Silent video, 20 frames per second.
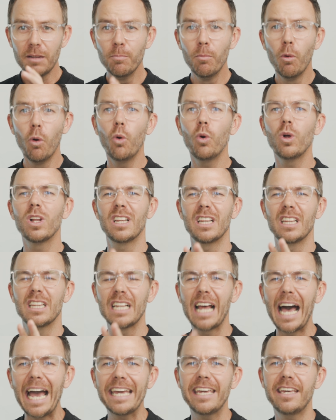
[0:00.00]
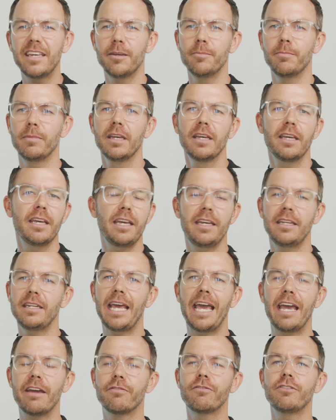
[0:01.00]
like Him in
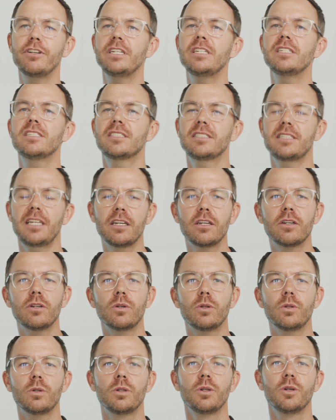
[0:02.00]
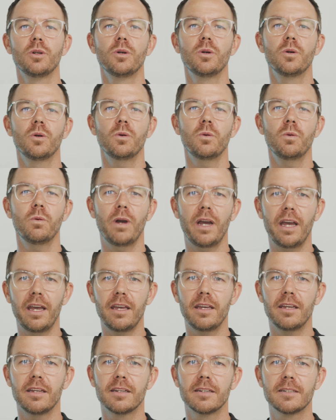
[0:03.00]
every single
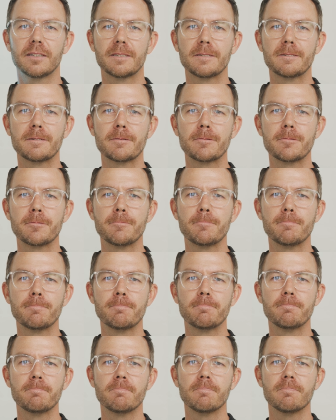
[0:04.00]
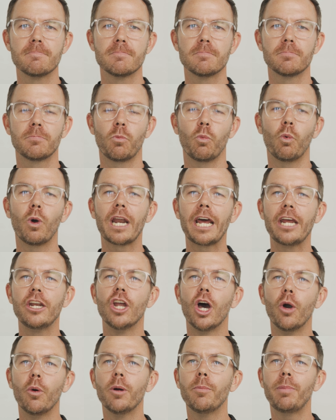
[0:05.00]
way. What I
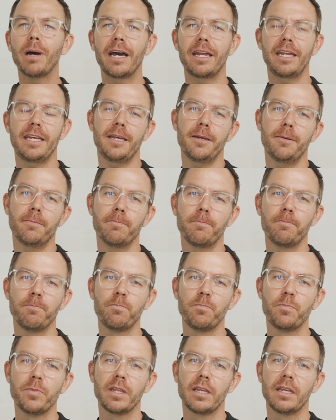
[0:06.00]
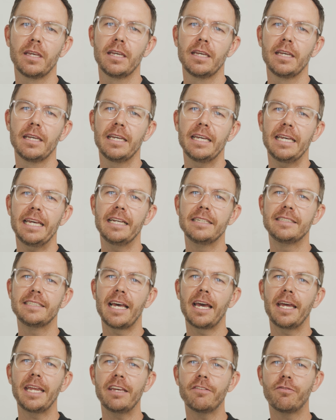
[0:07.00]
know about Him is
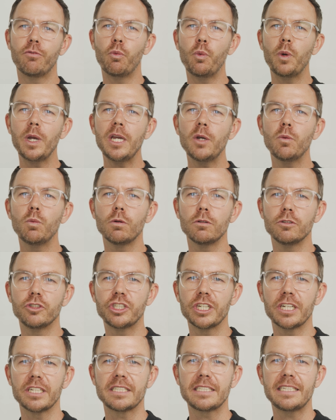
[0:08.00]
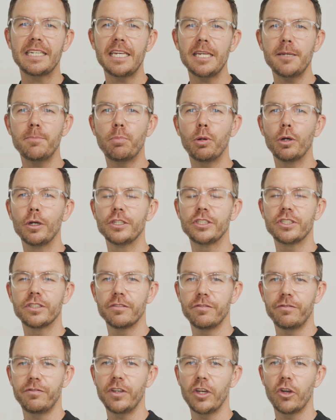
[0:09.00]
that if we will just keep
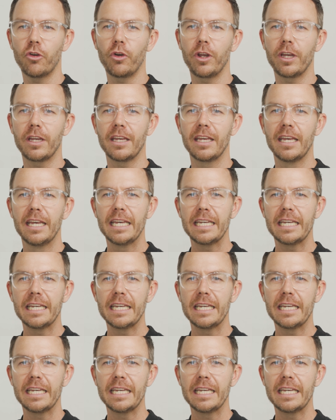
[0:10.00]
persevering,